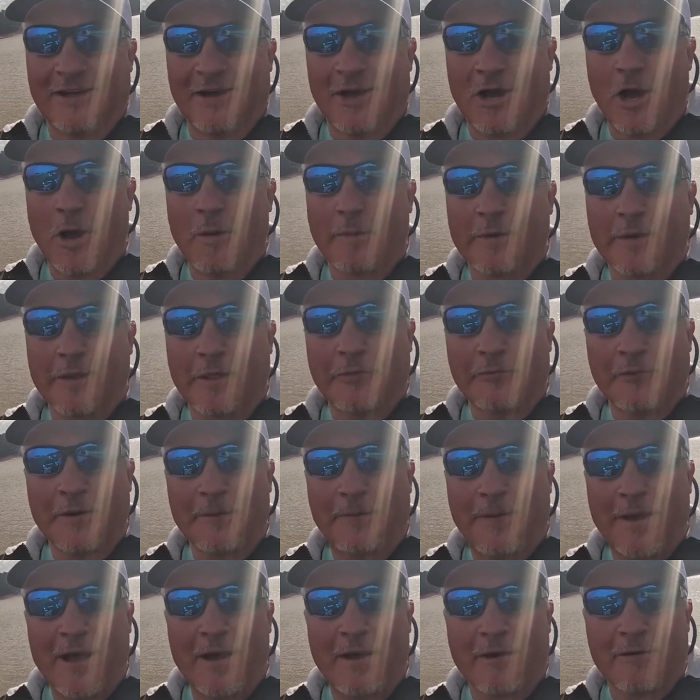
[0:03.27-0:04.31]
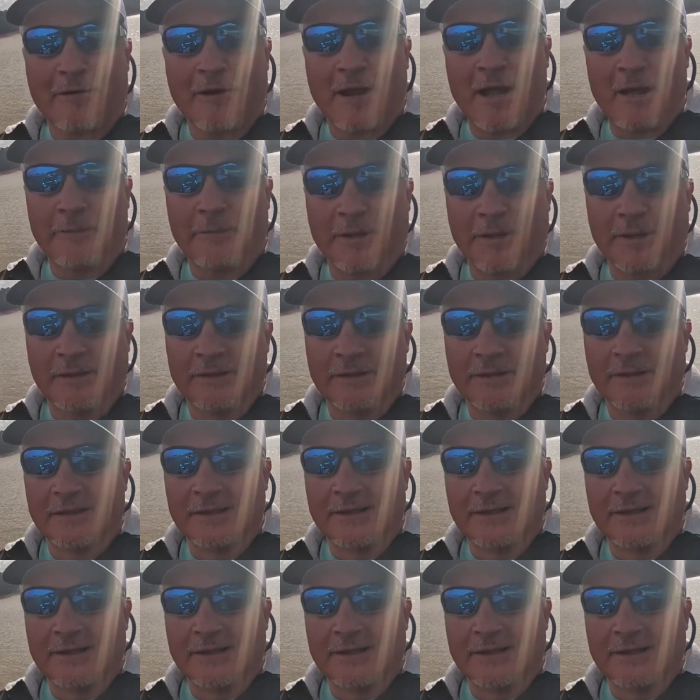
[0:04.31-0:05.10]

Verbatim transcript: home of the three pound crappie.